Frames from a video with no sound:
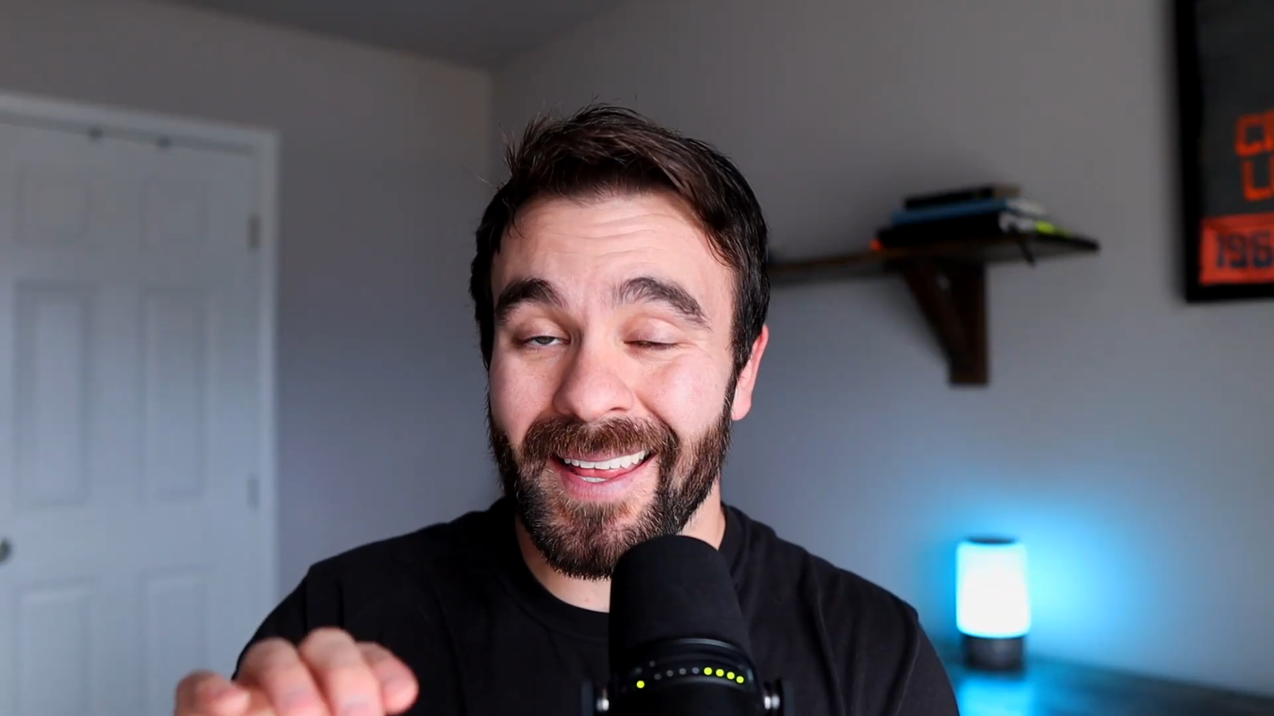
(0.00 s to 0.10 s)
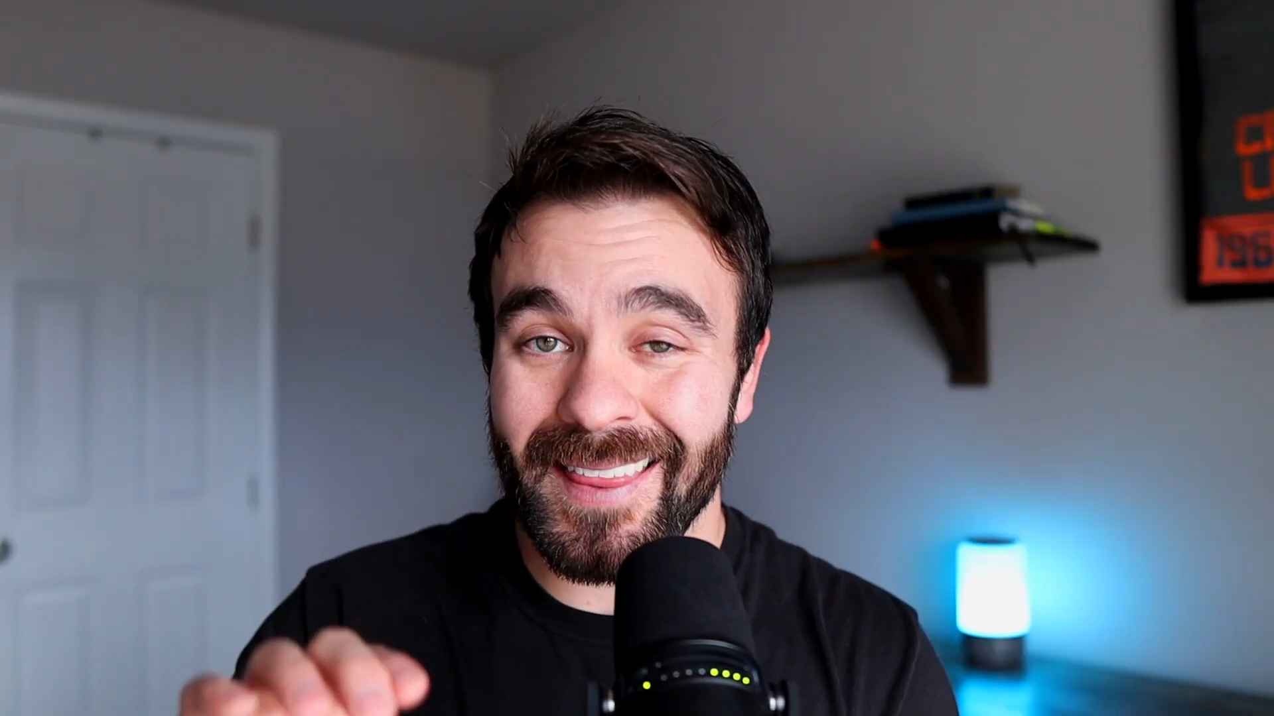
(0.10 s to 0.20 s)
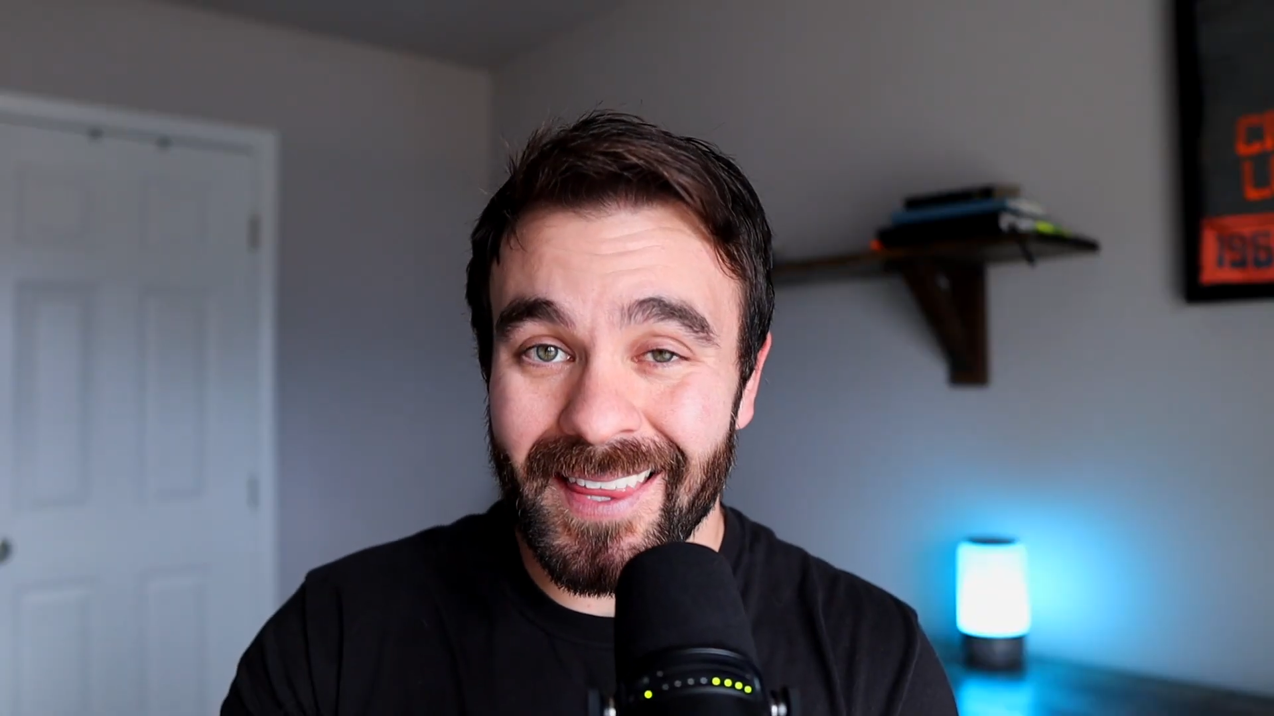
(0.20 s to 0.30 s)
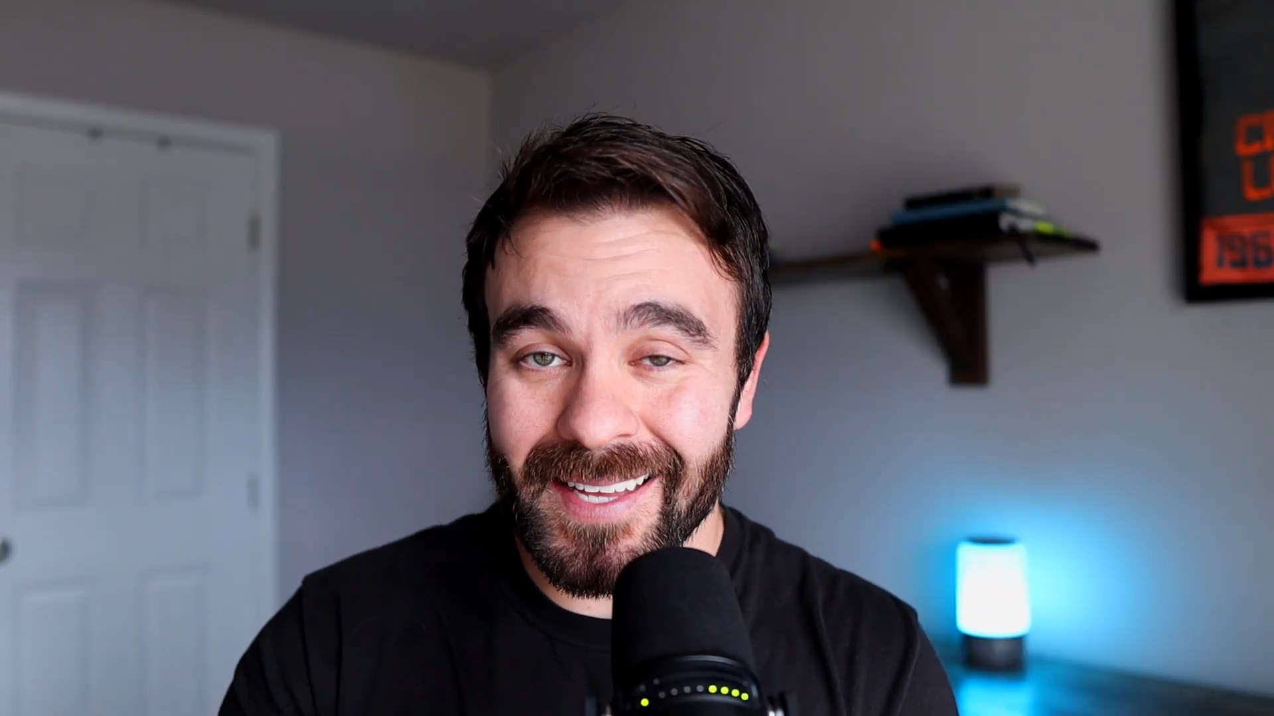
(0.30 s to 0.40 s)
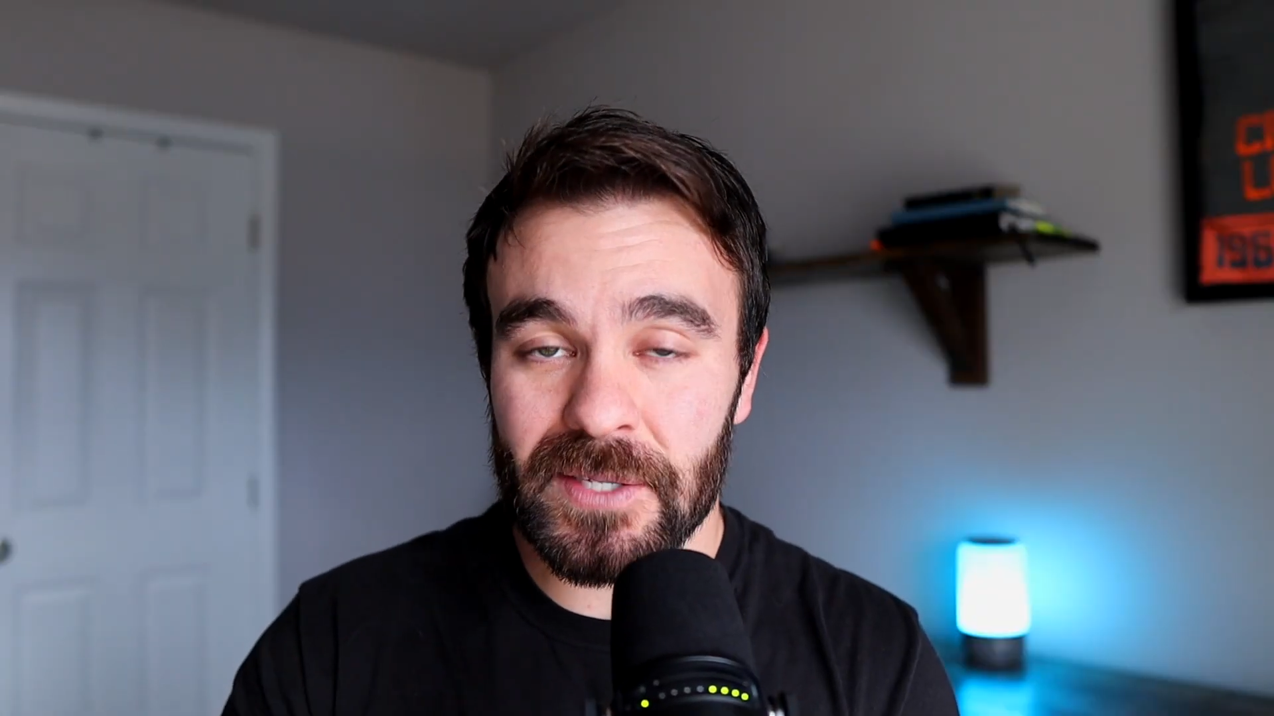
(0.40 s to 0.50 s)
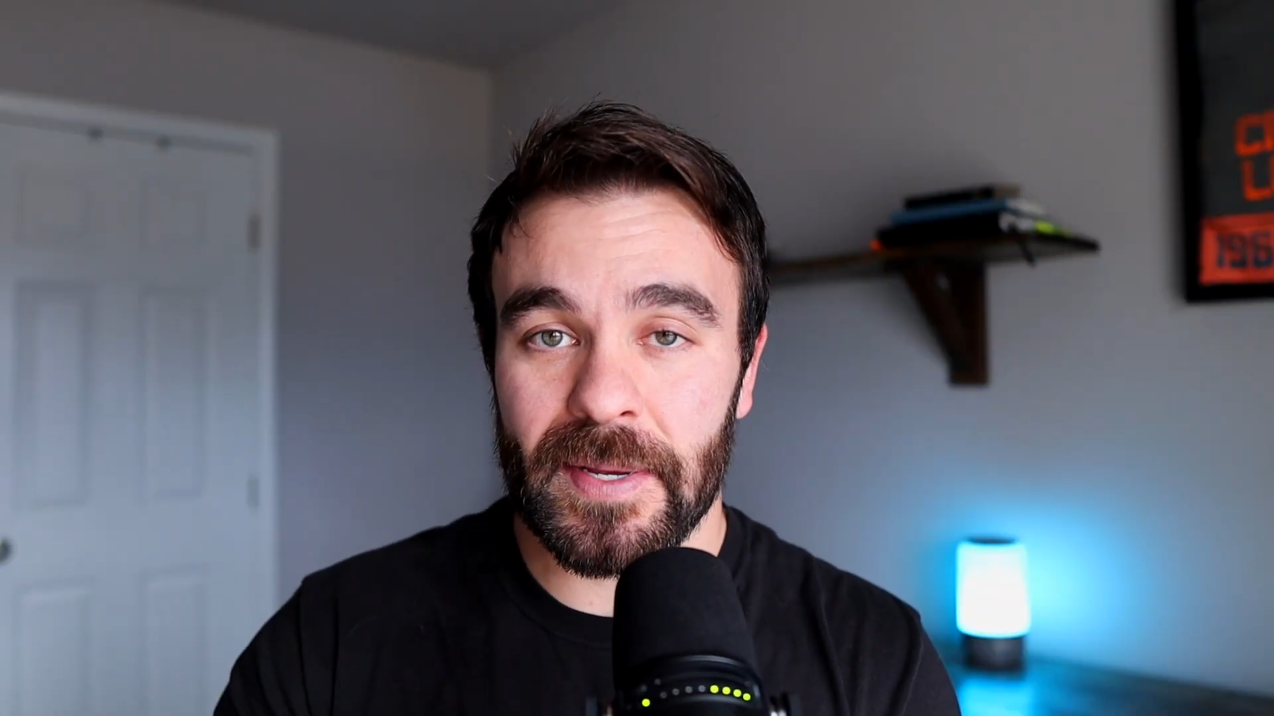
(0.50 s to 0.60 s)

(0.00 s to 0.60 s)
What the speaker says: at this